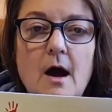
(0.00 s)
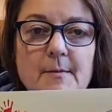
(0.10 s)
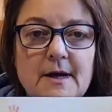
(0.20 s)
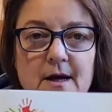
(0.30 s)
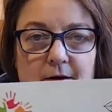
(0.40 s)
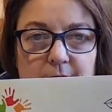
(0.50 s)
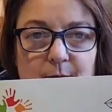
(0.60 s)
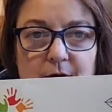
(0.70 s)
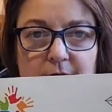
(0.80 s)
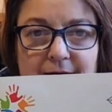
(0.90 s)
I made a
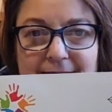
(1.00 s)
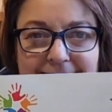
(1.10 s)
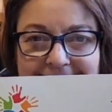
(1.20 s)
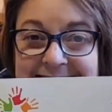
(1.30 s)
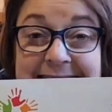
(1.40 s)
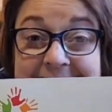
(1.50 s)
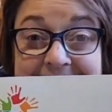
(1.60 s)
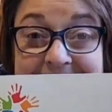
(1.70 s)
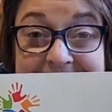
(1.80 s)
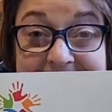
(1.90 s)
coloring book.
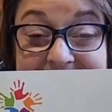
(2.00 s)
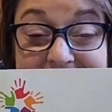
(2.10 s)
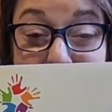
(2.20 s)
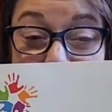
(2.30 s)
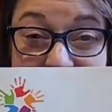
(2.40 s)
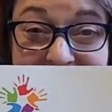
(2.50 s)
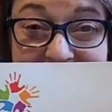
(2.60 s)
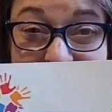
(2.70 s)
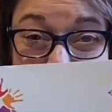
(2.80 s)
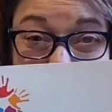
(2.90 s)
Look, I made a
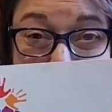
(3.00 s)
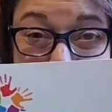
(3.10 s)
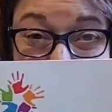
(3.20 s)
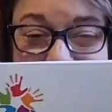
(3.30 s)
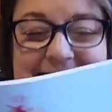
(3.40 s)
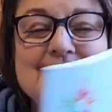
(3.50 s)
coloring book.